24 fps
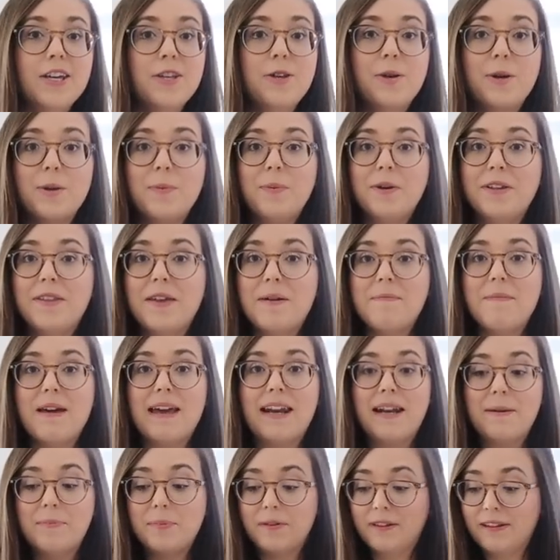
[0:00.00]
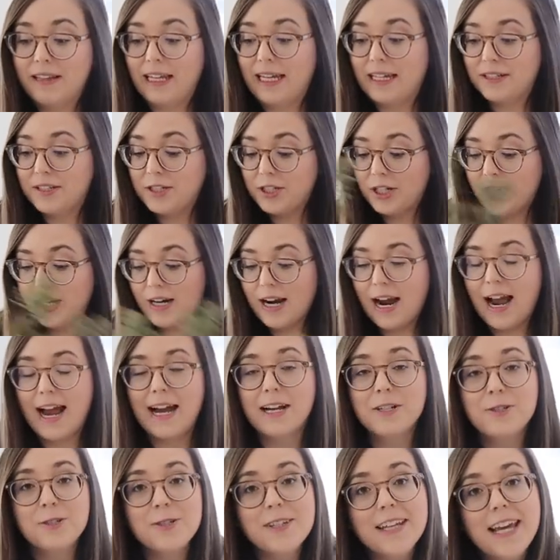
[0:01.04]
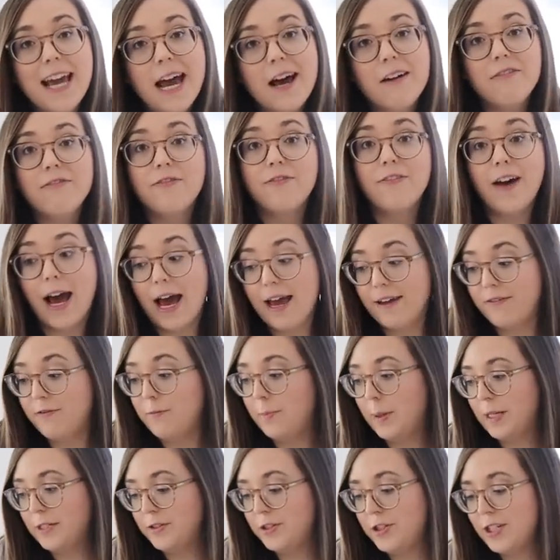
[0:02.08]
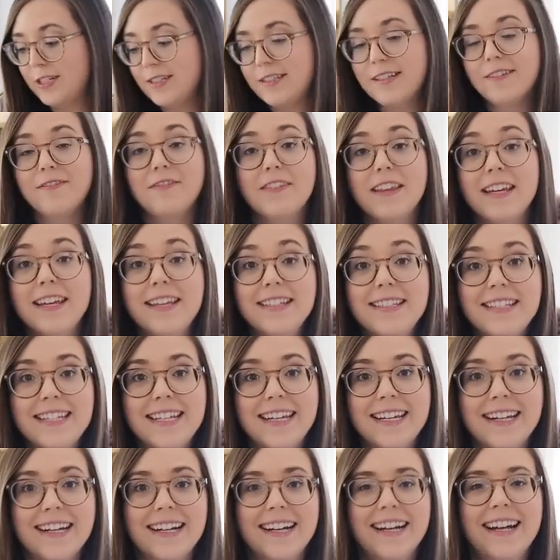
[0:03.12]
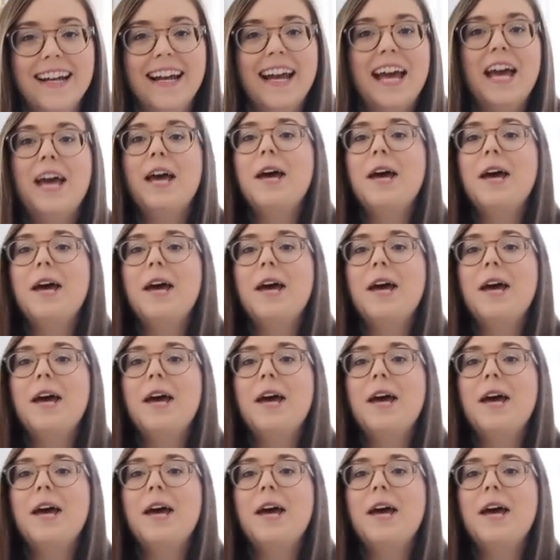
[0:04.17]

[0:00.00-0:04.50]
You could put them in a planter. I actually have 5 bunches of these here